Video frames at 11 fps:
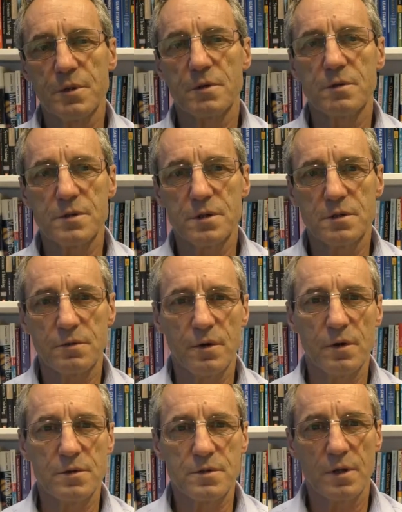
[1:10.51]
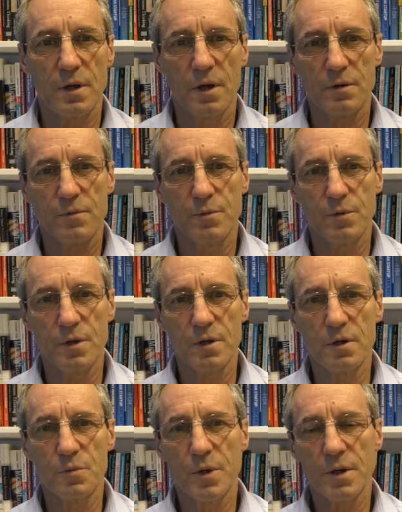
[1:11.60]
because each of those can act pretty
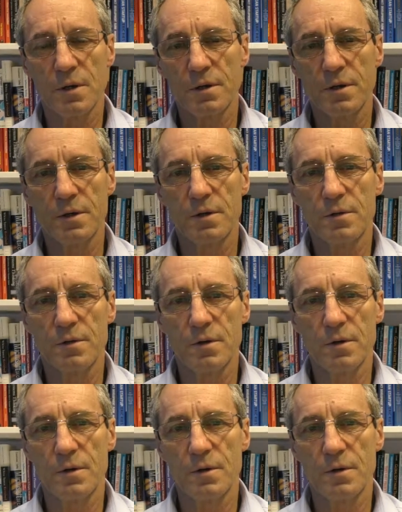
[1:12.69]
independently, and